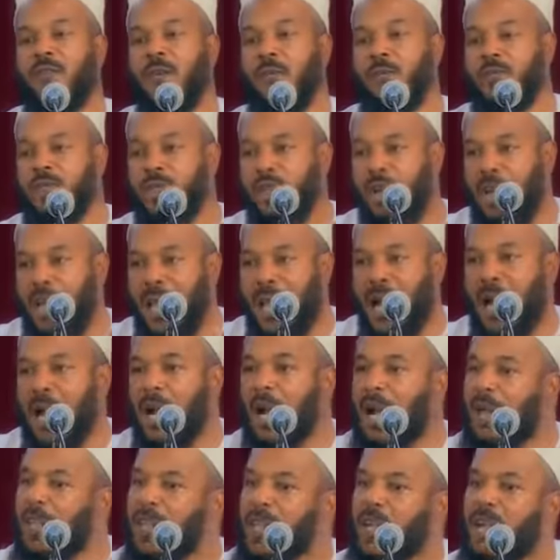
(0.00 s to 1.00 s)
from Sri
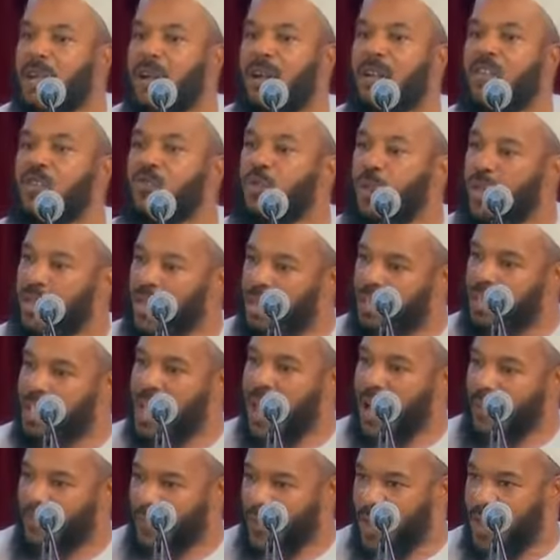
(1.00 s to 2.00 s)
Lanka, other areas where they're
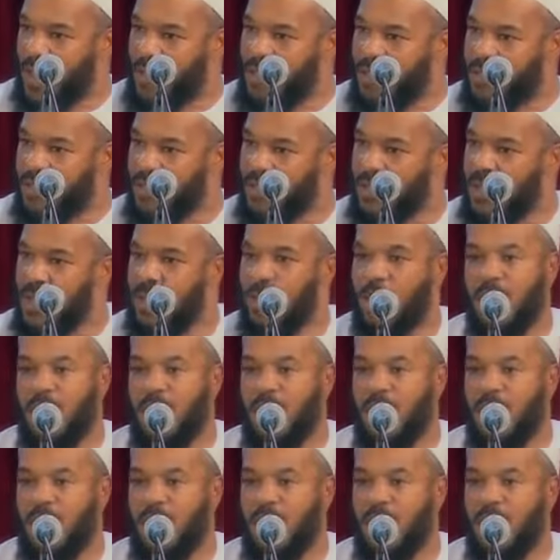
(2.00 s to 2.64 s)
Shafi'is,